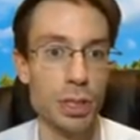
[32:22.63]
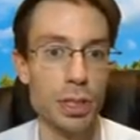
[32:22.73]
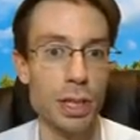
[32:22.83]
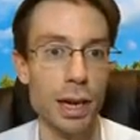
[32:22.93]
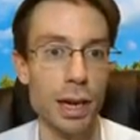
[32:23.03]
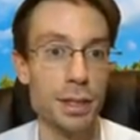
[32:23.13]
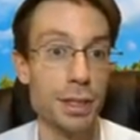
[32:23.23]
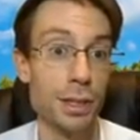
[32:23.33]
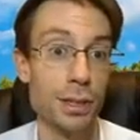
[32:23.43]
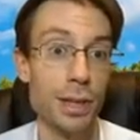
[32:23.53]
you
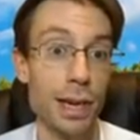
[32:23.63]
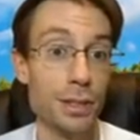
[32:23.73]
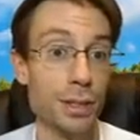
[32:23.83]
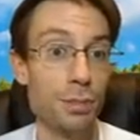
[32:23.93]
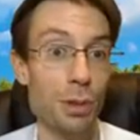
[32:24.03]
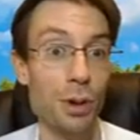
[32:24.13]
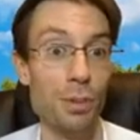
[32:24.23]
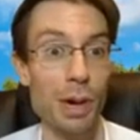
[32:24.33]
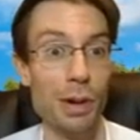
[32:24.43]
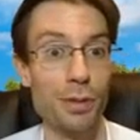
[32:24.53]
guys in the class tomorrow.
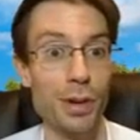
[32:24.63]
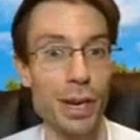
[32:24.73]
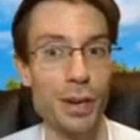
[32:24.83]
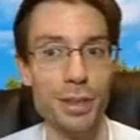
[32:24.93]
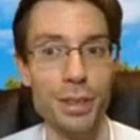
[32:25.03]
Bye for now.